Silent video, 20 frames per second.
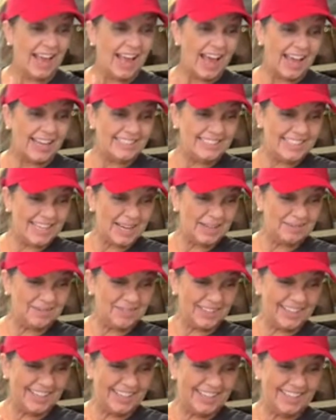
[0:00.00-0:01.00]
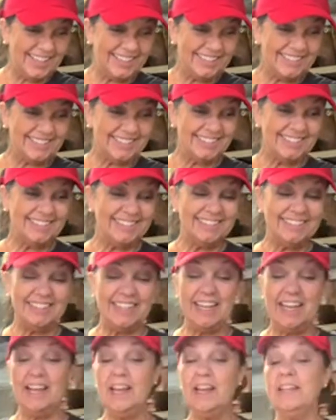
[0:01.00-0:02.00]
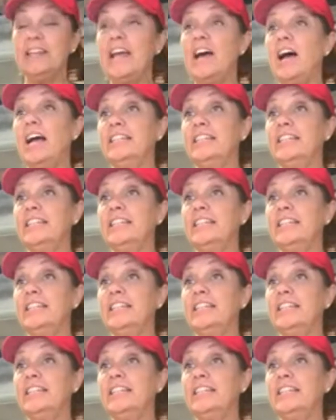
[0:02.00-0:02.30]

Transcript: Hi, Deborah. Now,